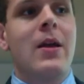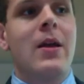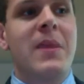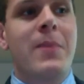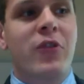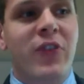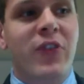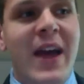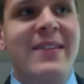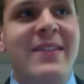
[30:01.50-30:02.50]
be
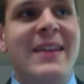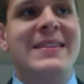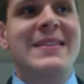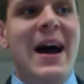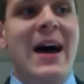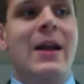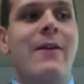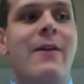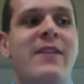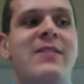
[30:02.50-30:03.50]
precise, it's not a
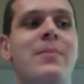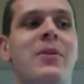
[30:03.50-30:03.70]
fee simple